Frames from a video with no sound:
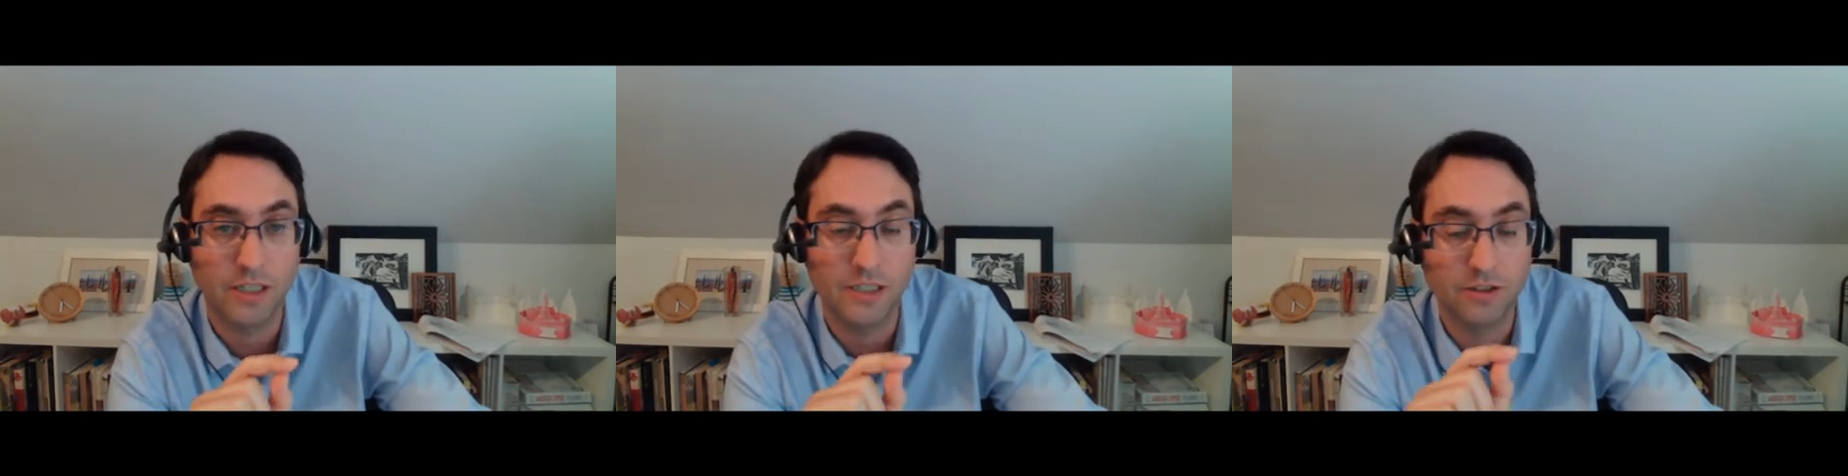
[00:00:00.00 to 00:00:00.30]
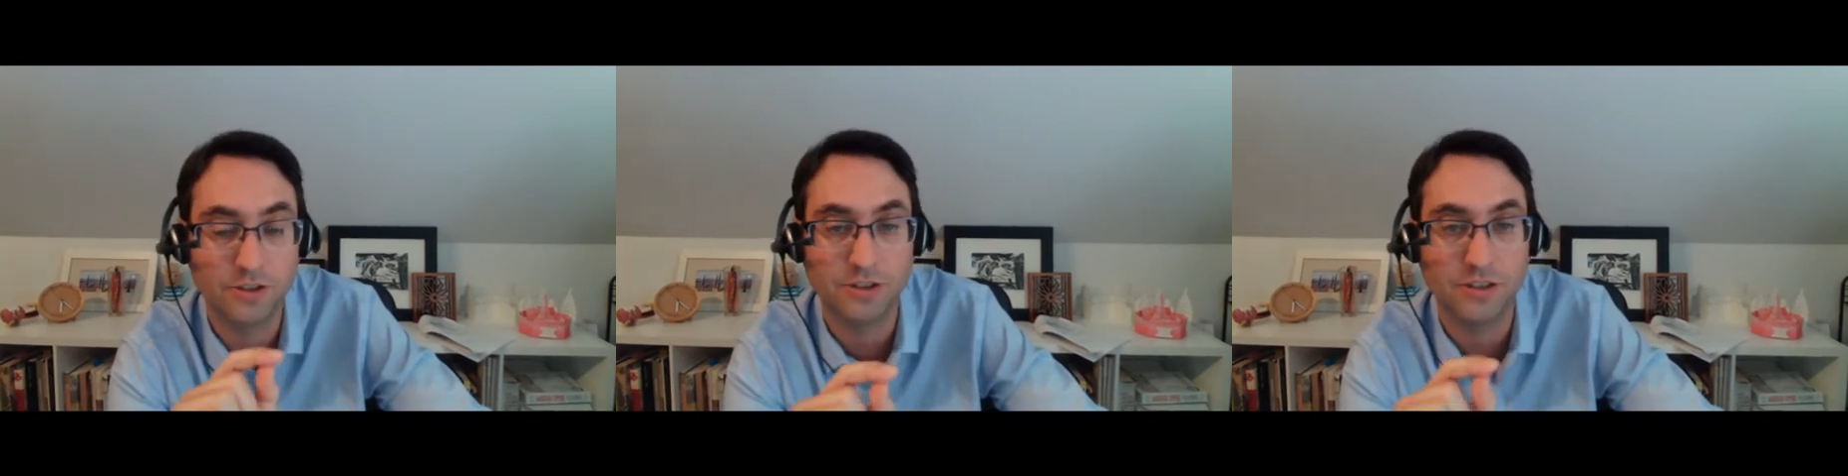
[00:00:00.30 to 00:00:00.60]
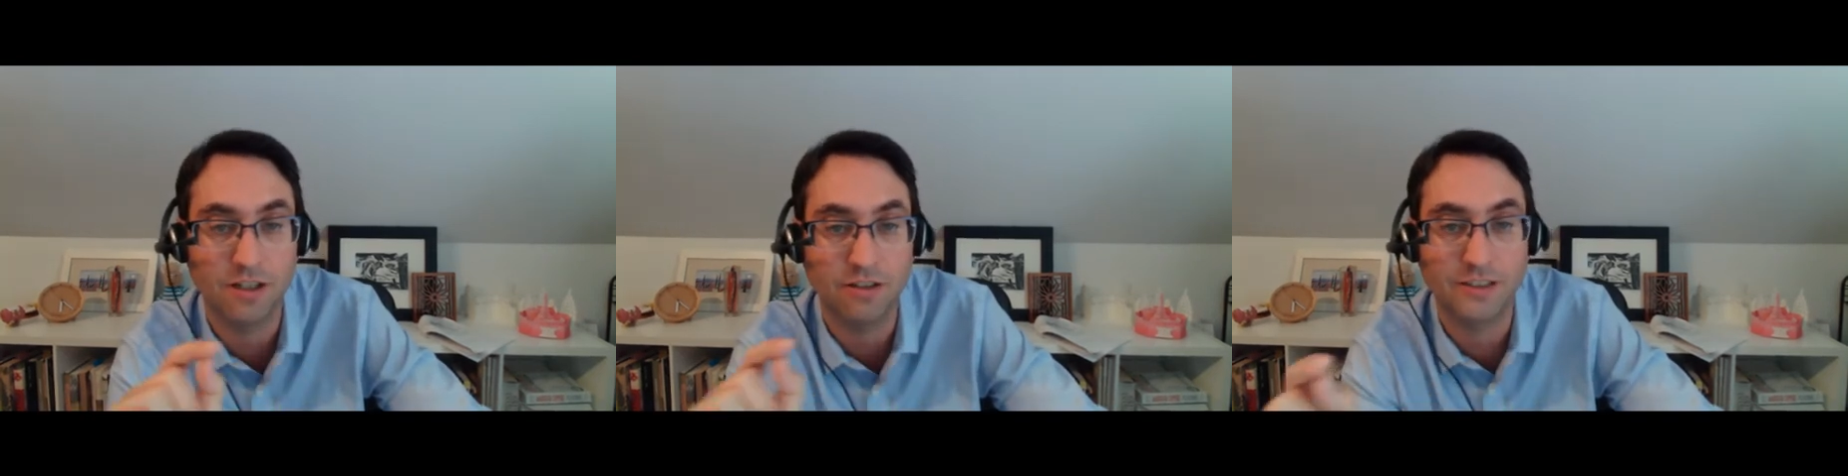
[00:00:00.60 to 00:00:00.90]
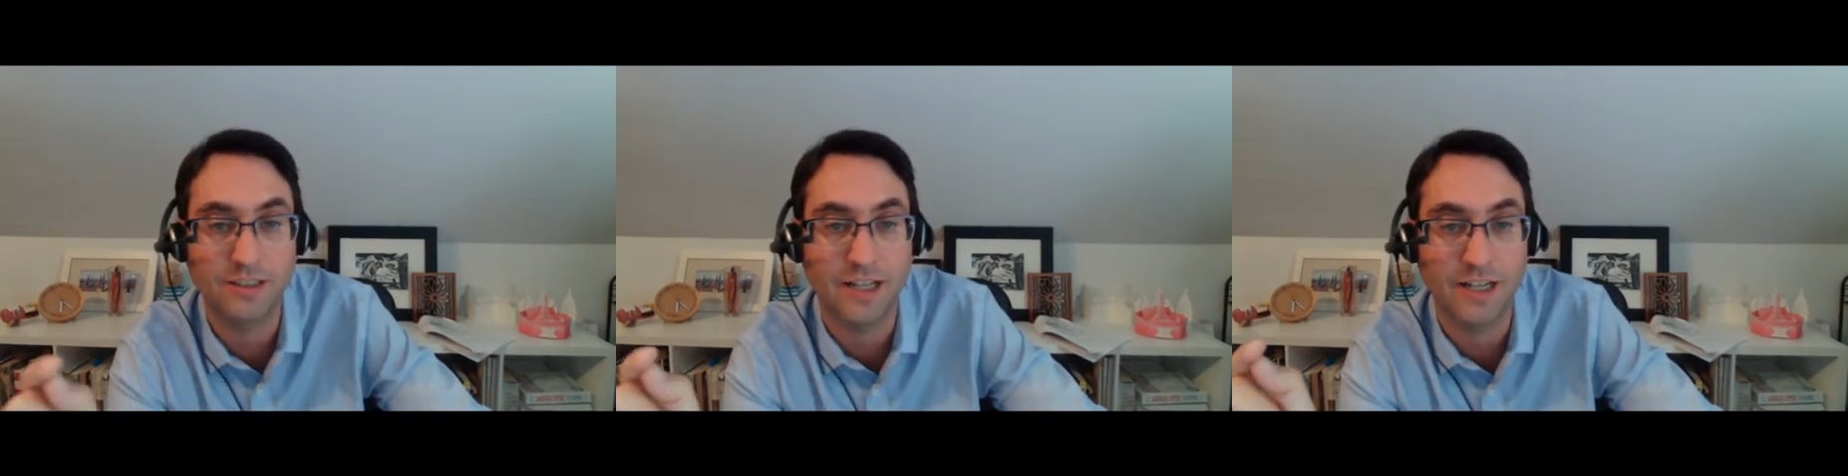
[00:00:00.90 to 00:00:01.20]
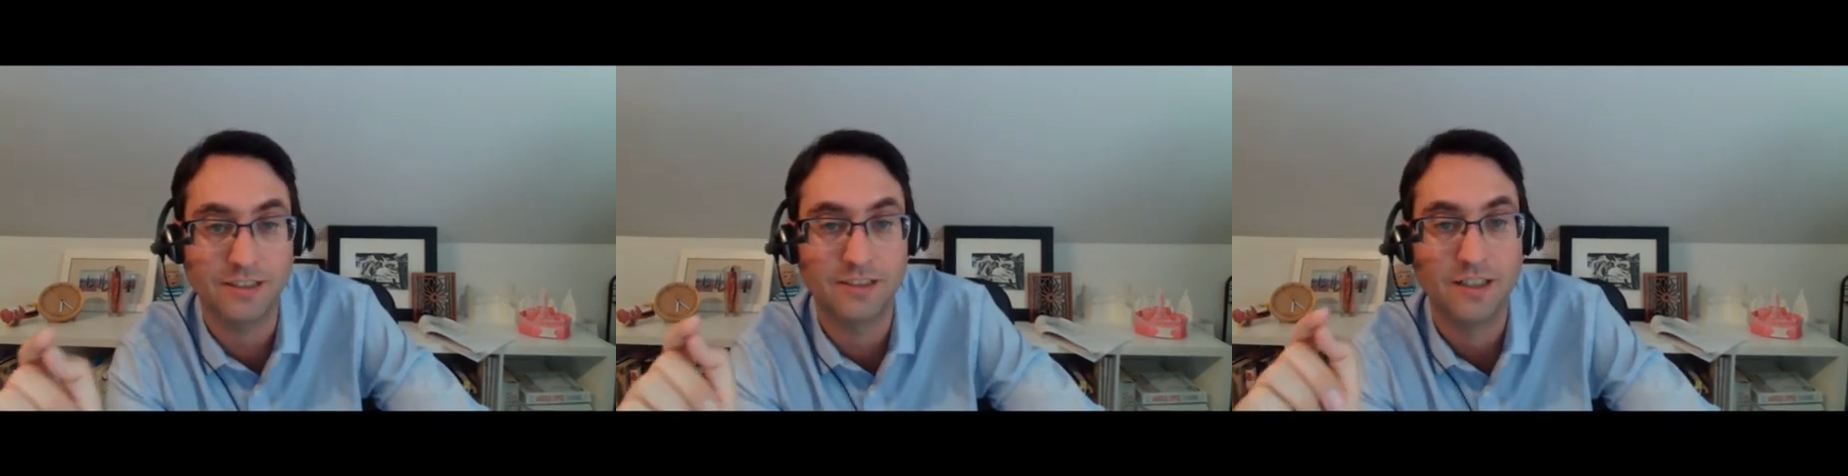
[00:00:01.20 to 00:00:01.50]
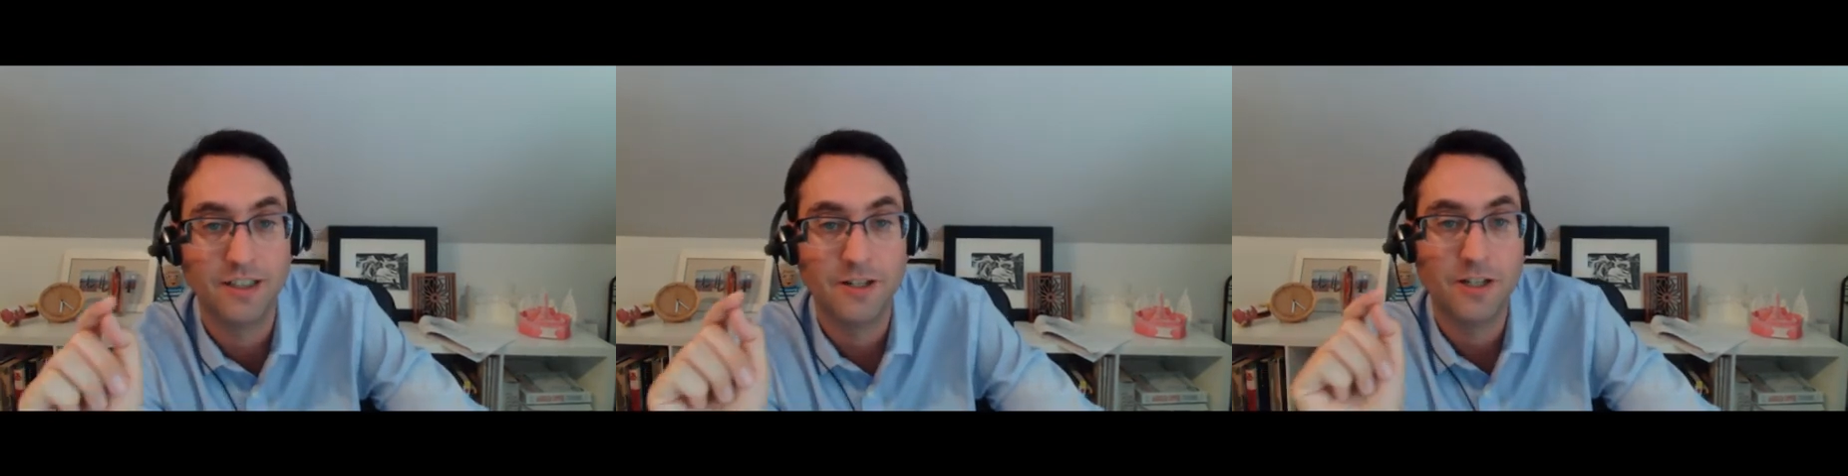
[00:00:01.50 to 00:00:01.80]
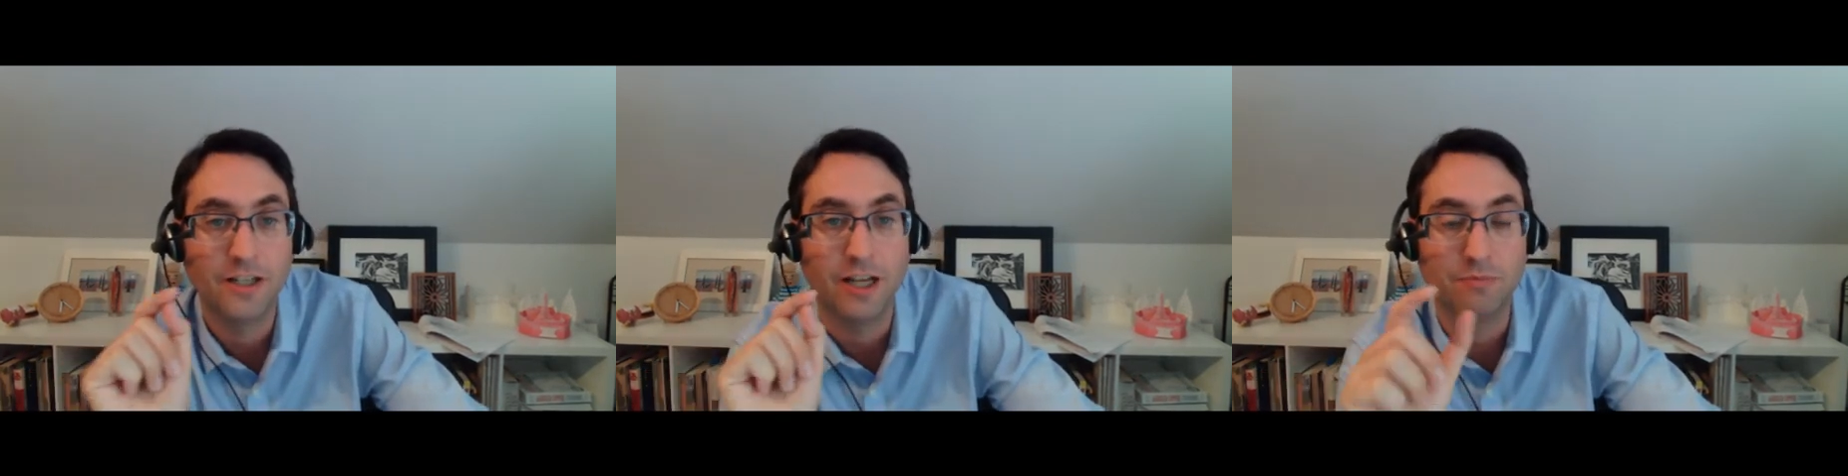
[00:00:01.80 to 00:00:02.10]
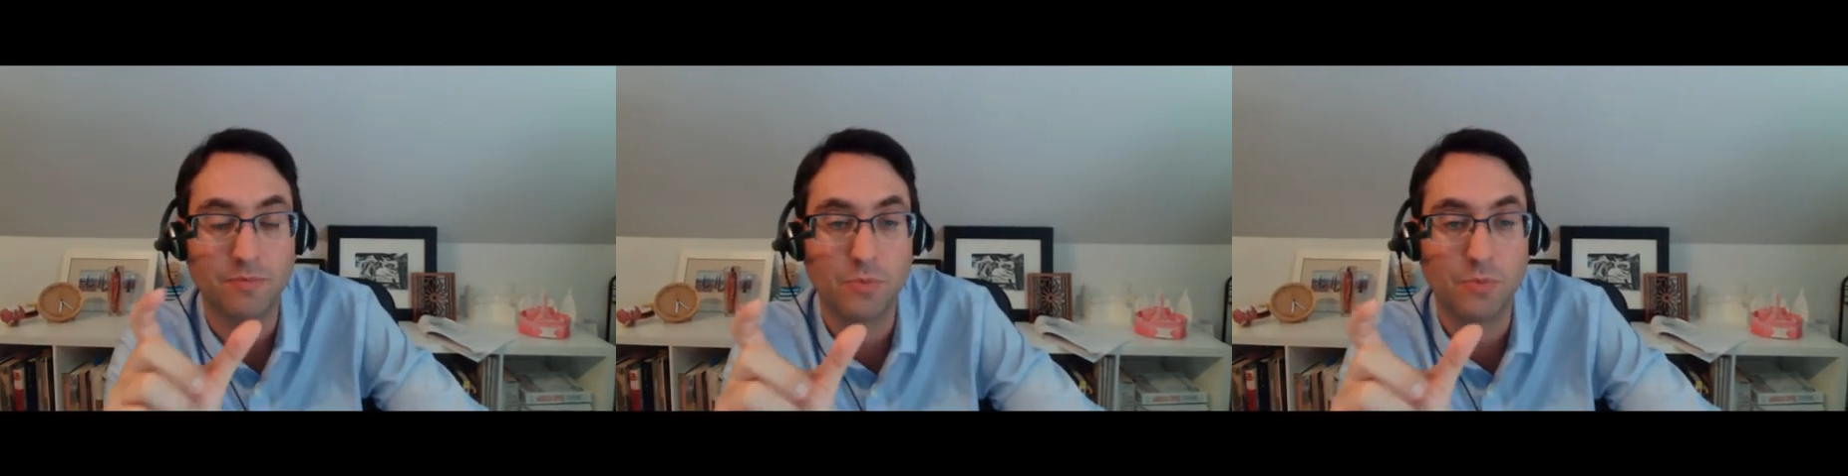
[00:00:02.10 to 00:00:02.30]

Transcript: Anderson-Darling test. I'm